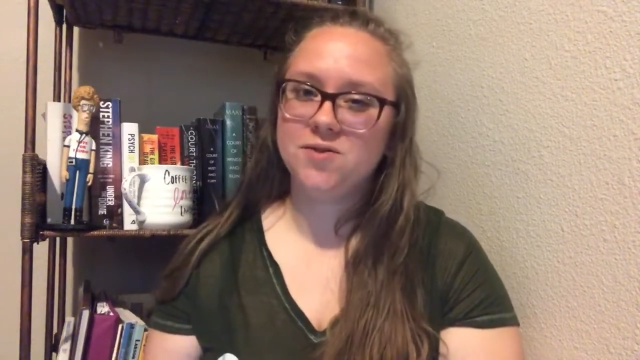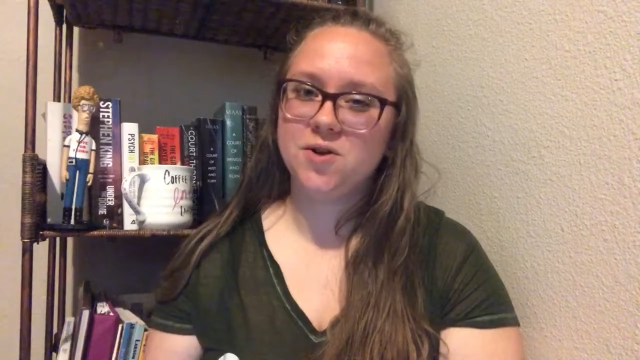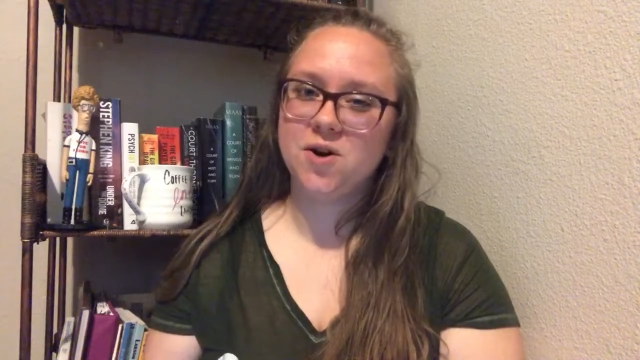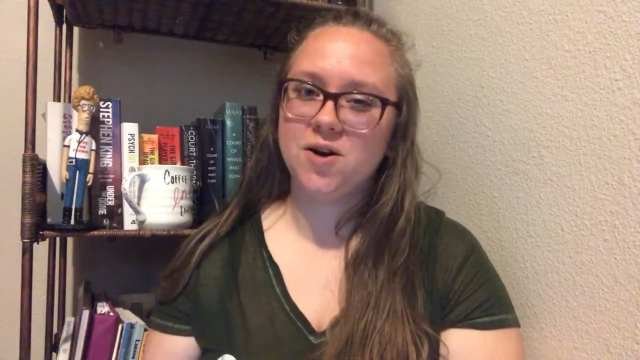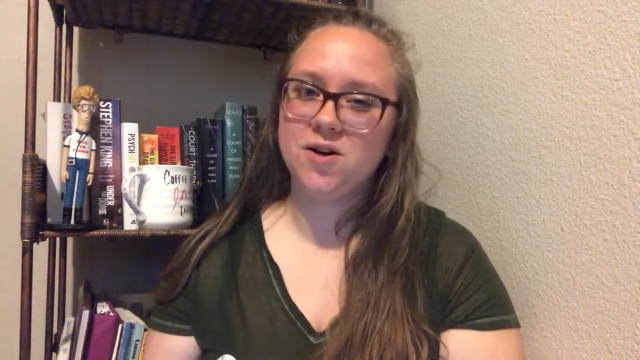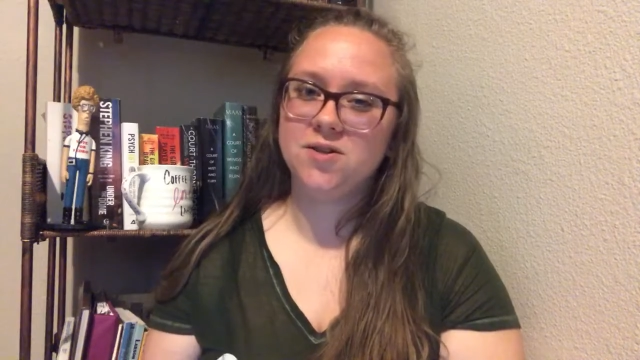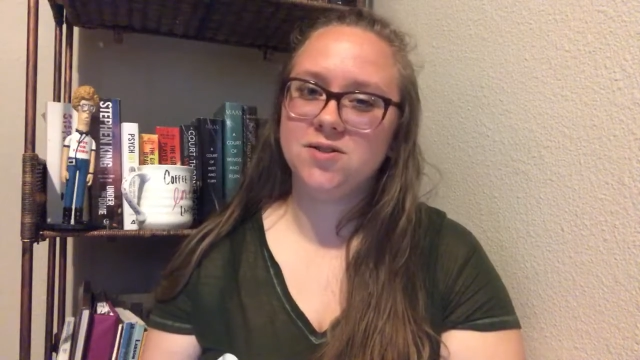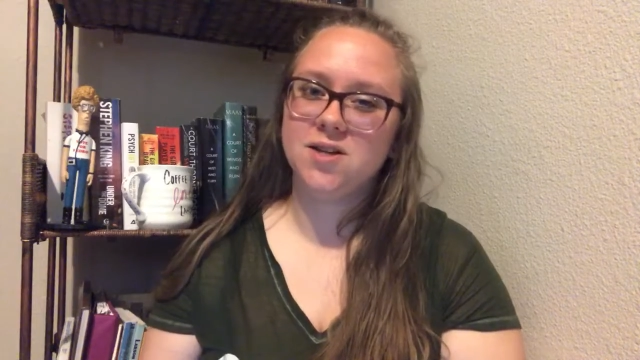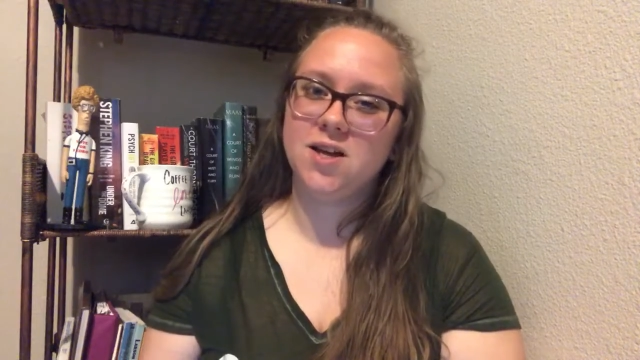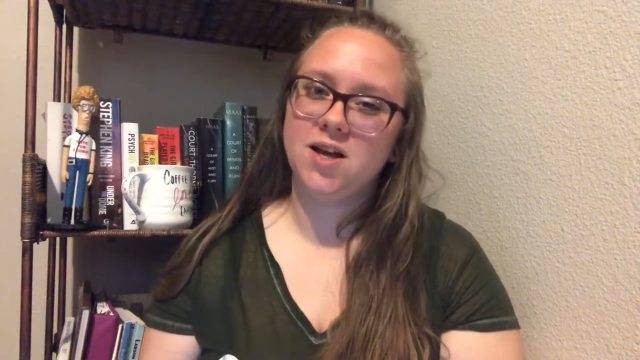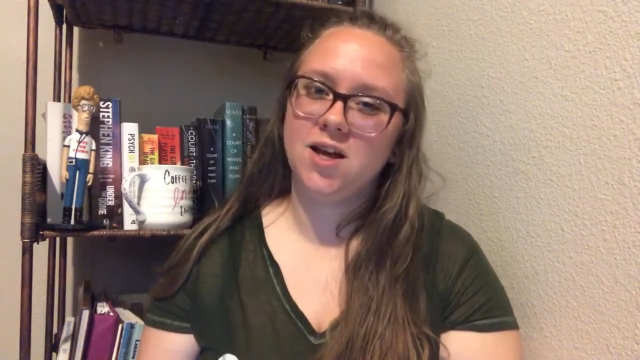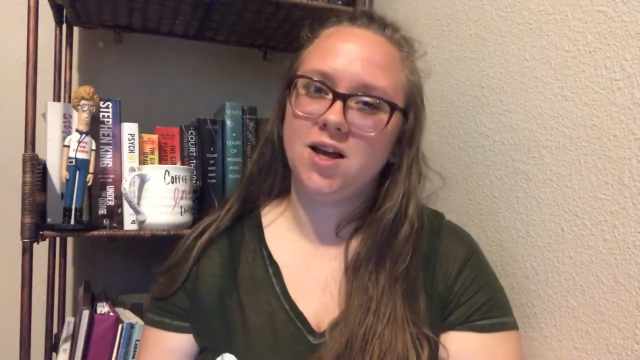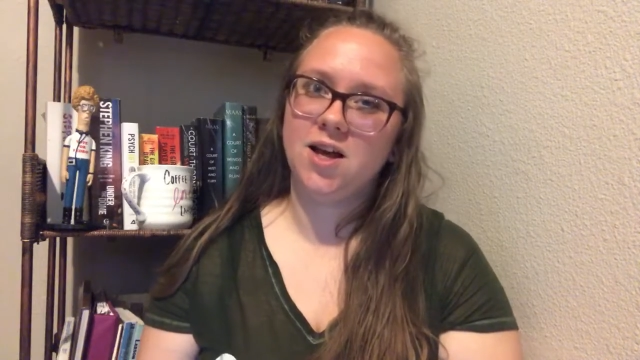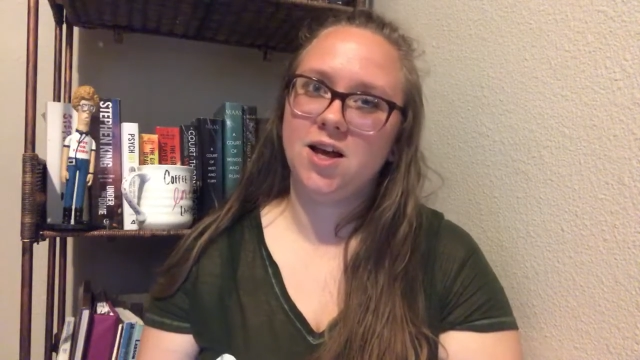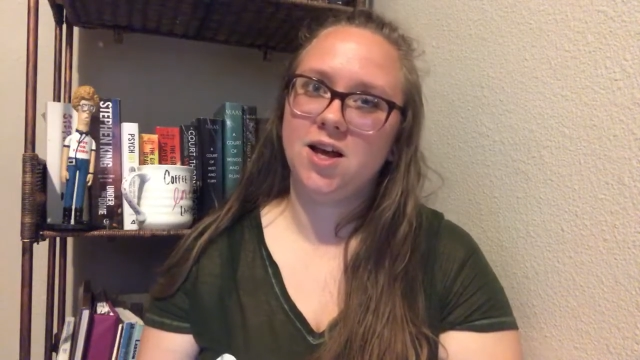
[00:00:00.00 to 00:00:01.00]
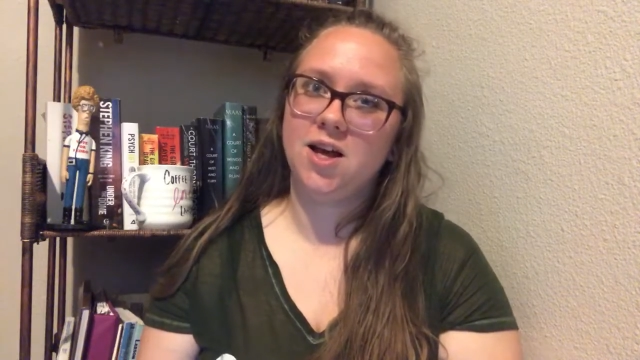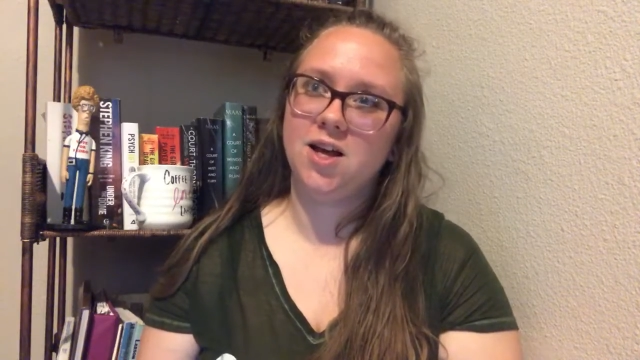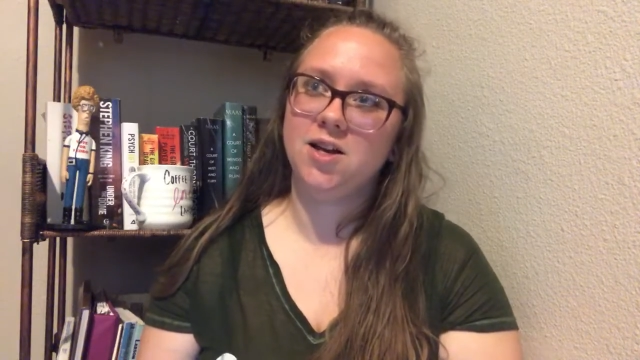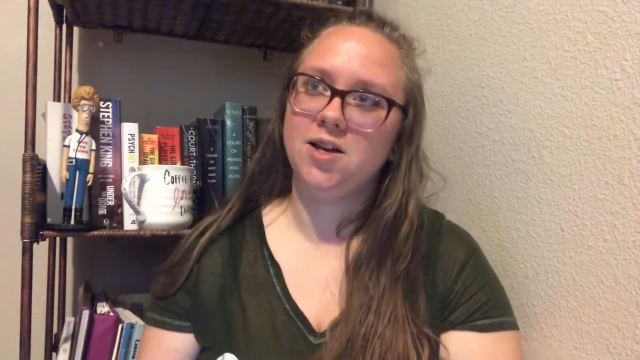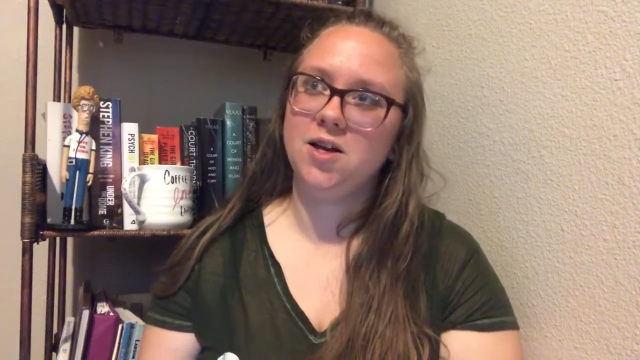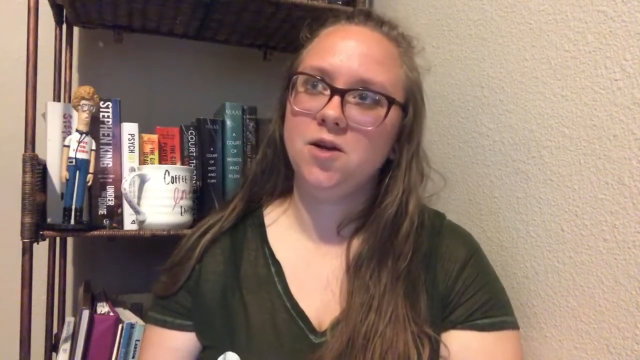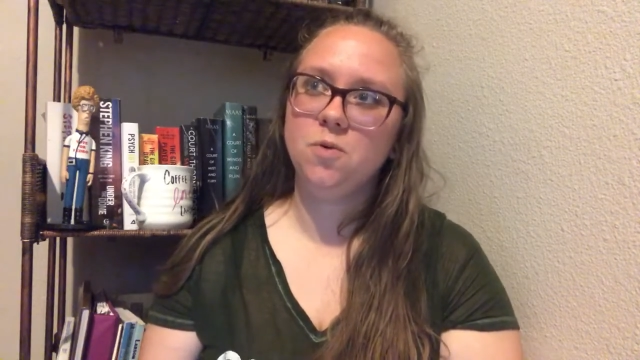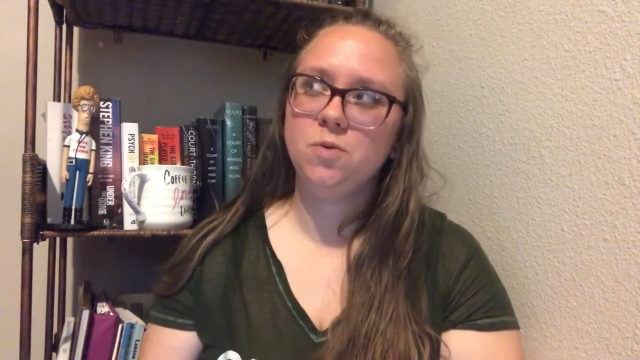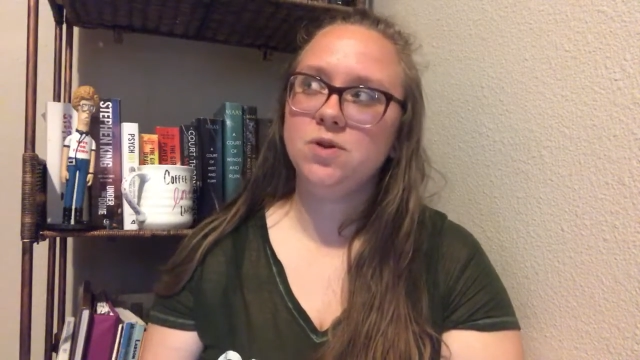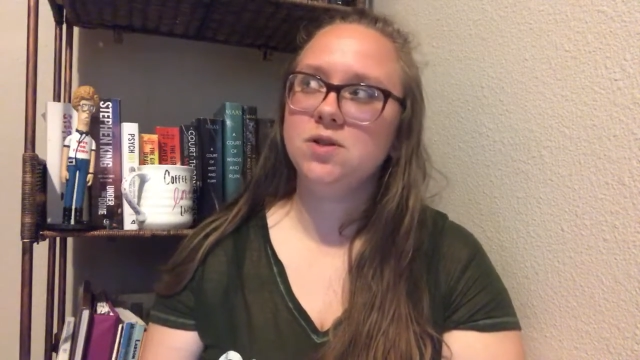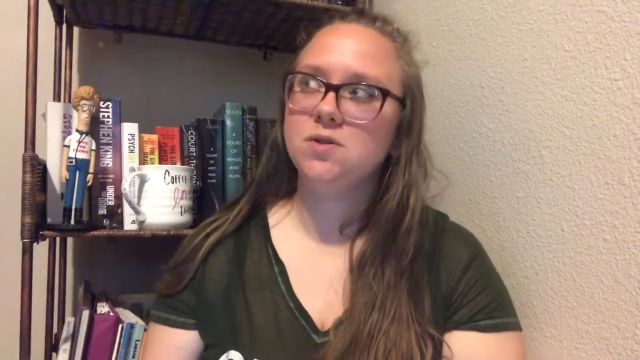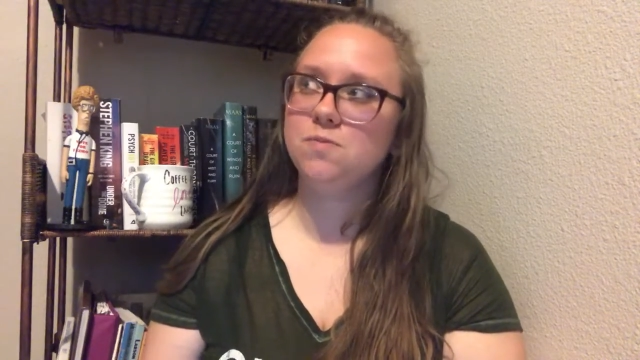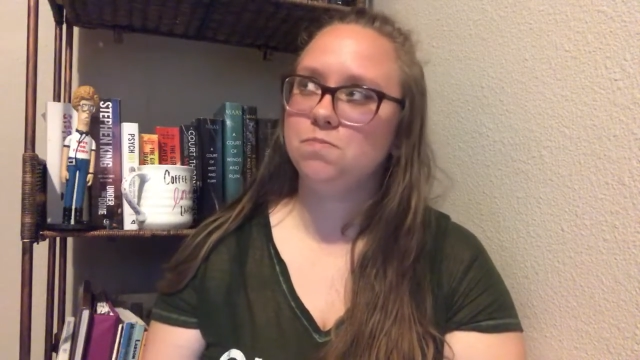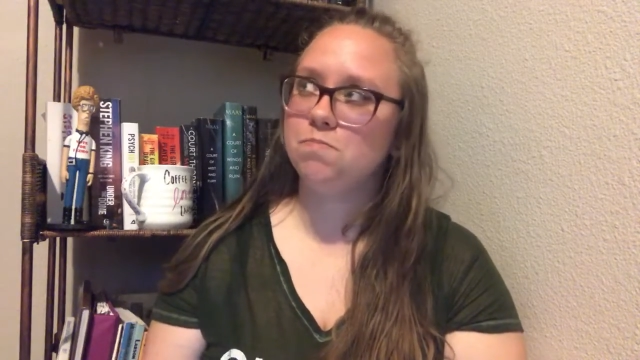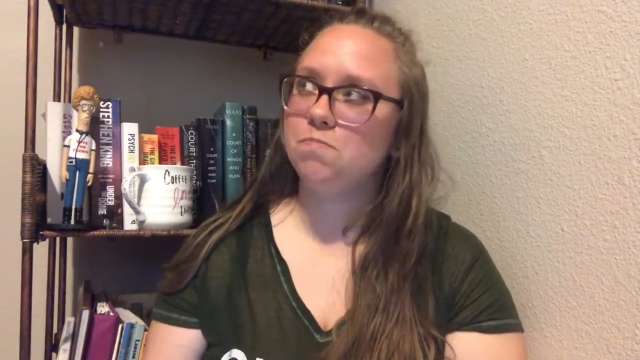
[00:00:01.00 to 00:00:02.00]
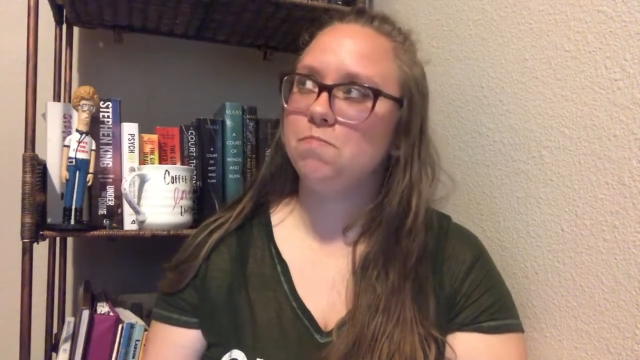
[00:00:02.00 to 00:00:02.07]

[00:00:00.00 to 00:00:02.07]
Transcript: stars, and it was